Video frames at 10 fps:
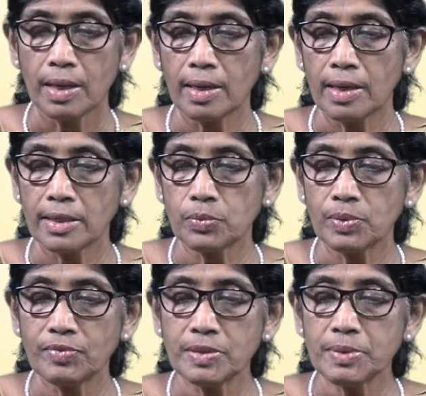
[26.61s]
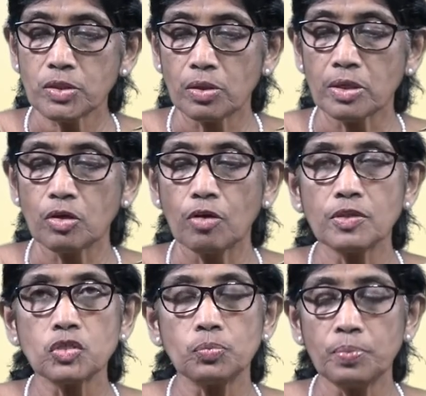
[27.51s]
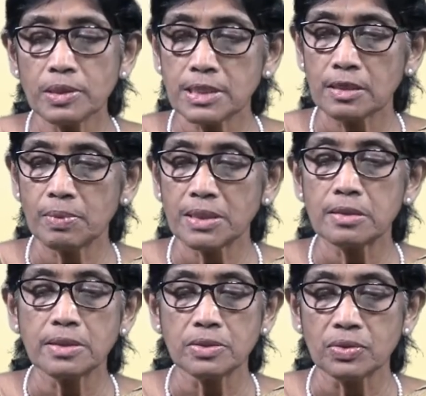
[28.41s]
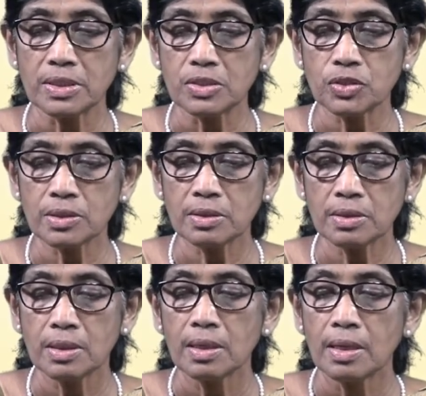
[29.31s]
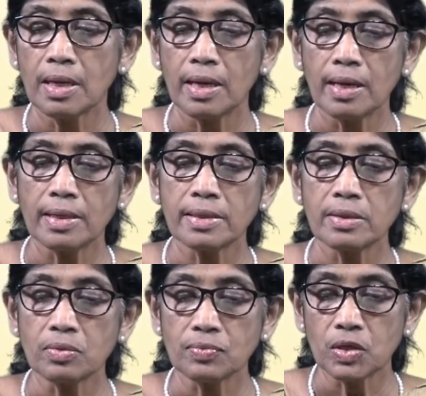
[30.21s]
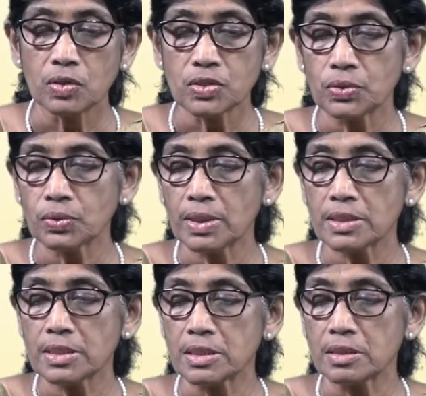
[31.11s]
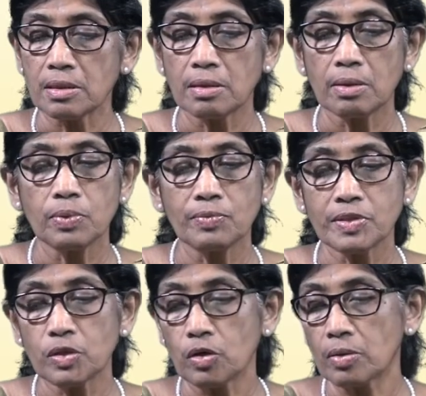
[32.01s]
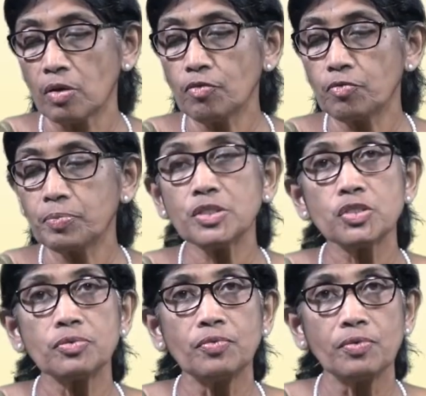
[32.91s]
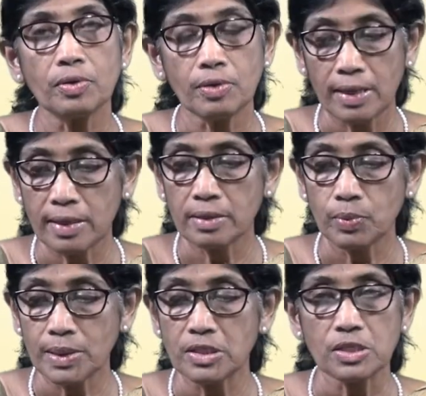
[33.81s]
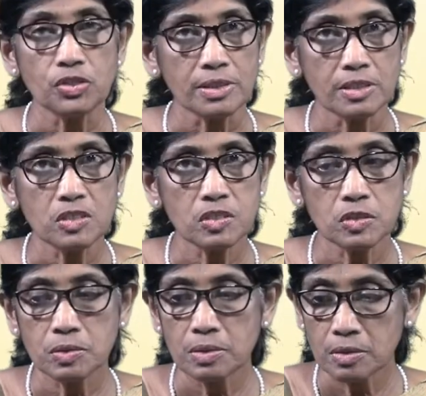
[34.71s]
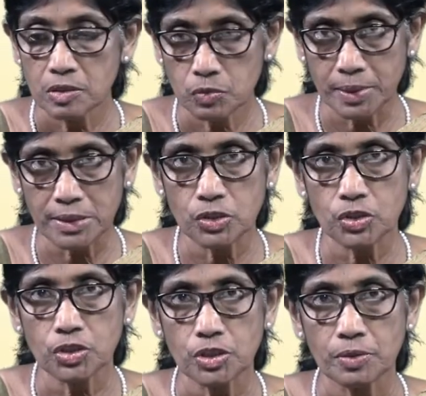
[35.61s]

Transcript: And we will be talking of the suprasegmental intonation. And we also know that we will be talking of pitch and variation in speech.